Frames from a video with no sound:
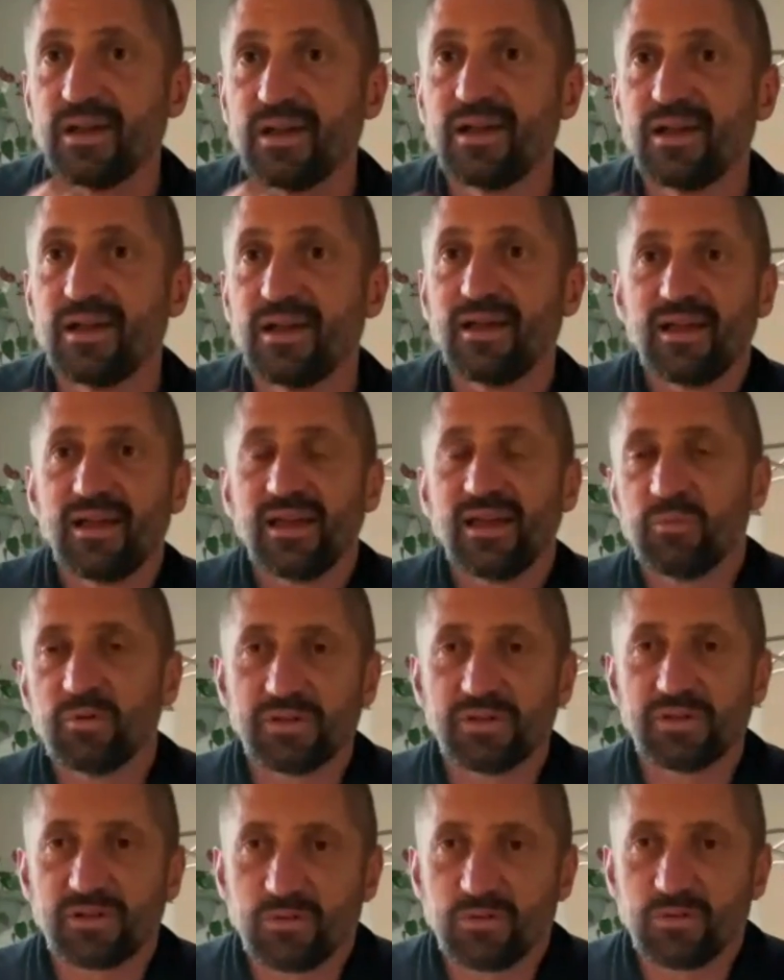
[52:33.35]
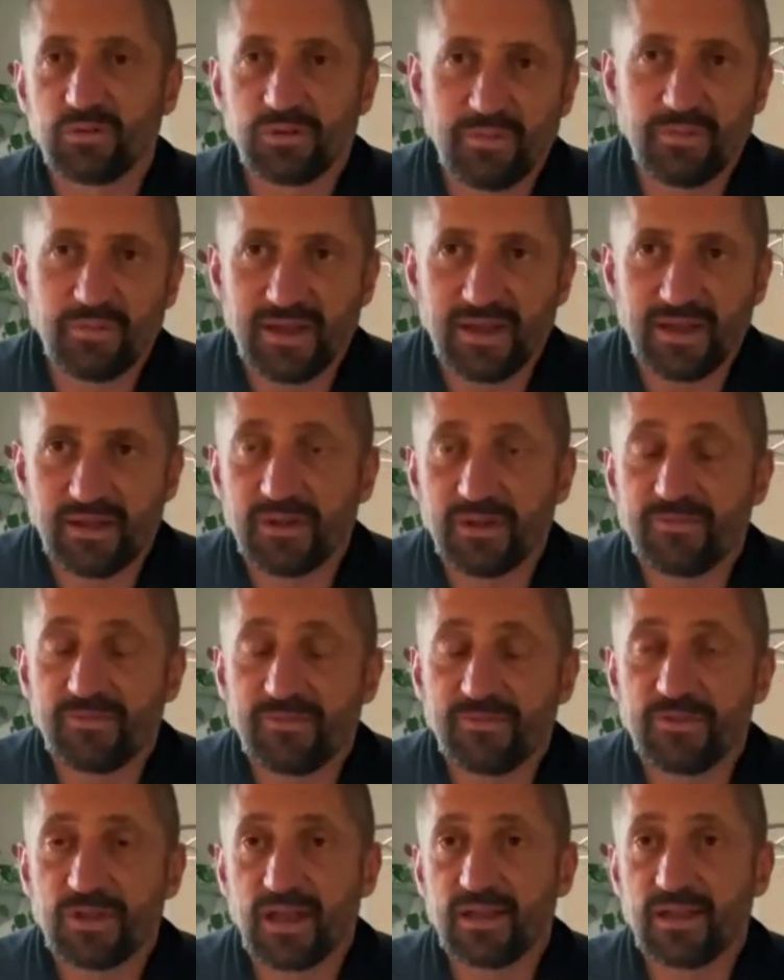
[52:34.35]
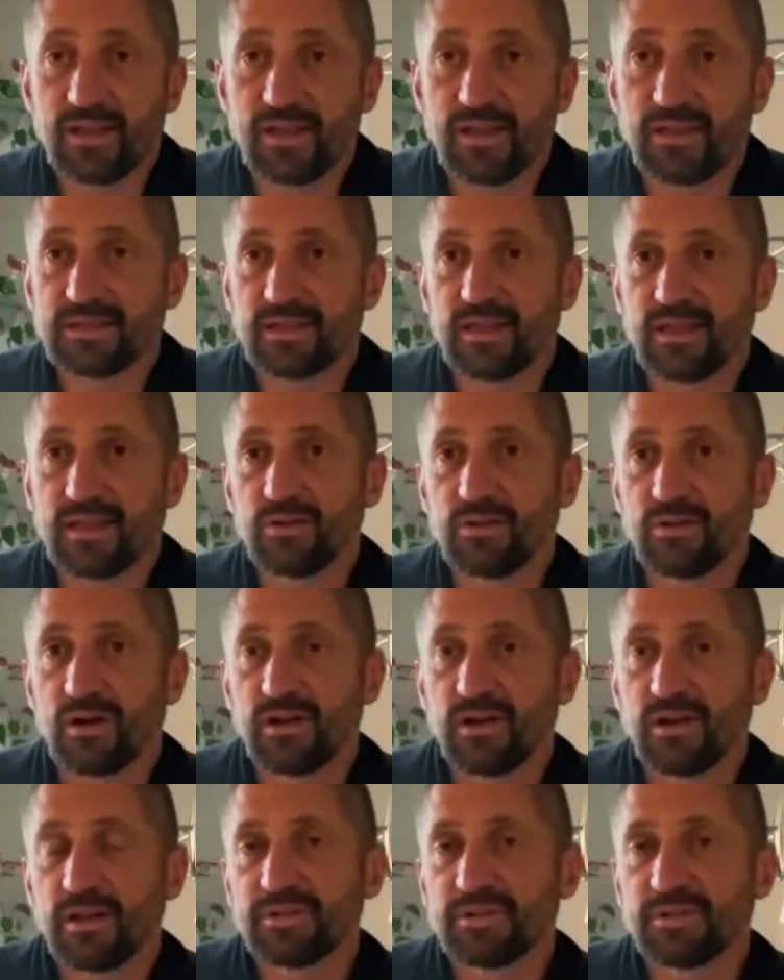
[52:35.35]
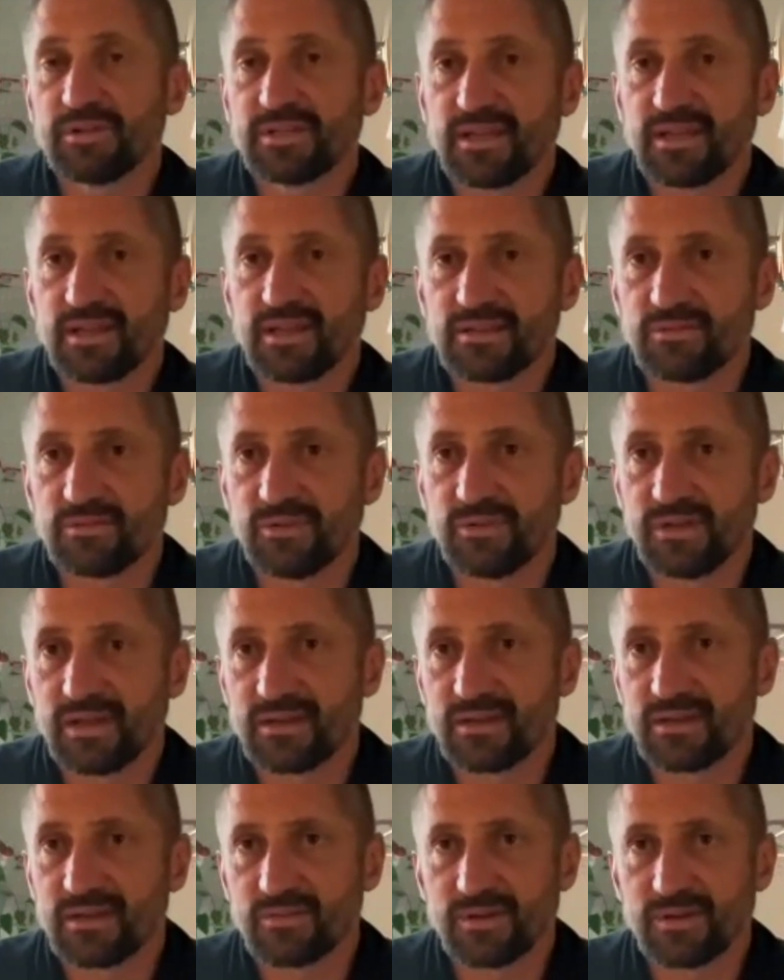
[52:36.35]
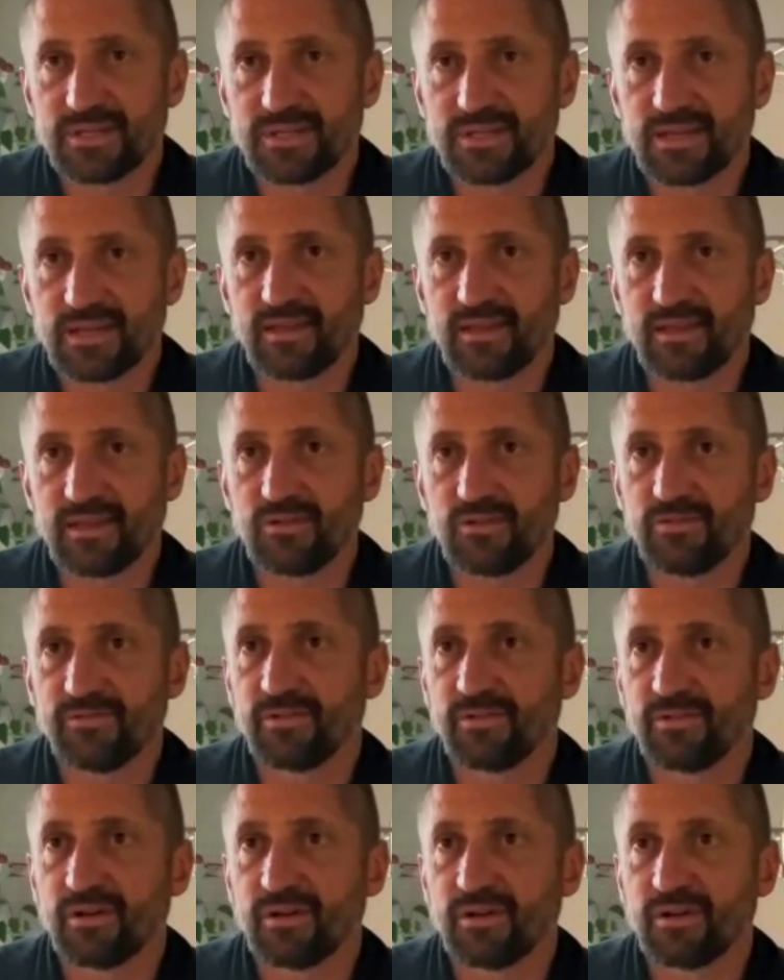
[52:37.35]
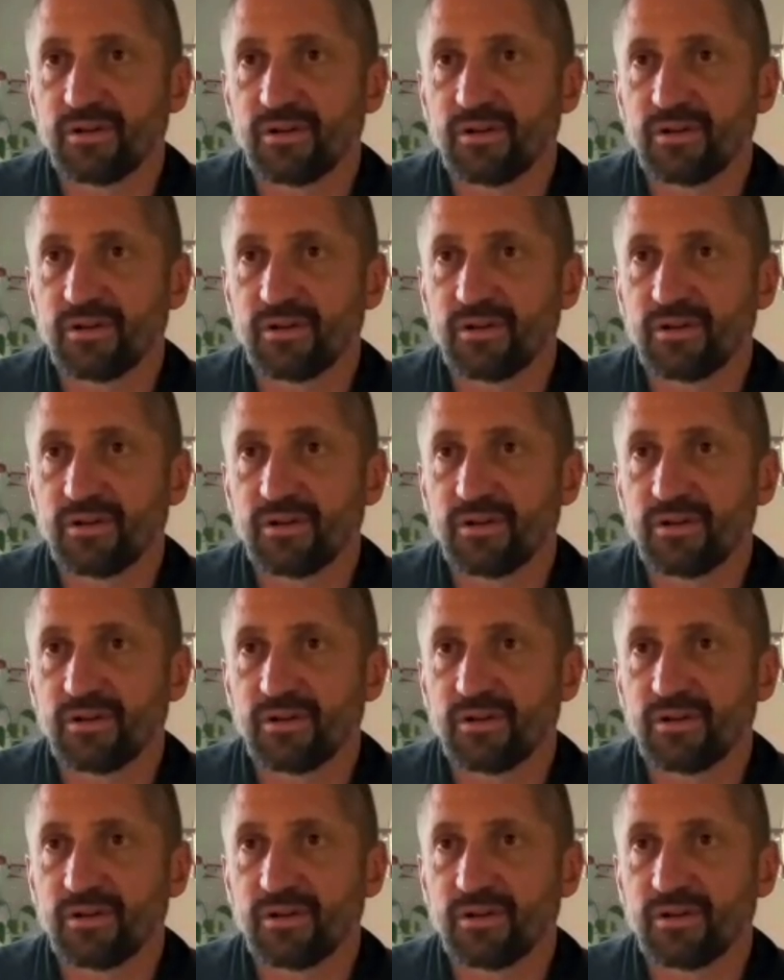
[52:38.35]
So it'd be really cool to make it. But if you can't and you aren't able to attend next week, I just want to say thank you for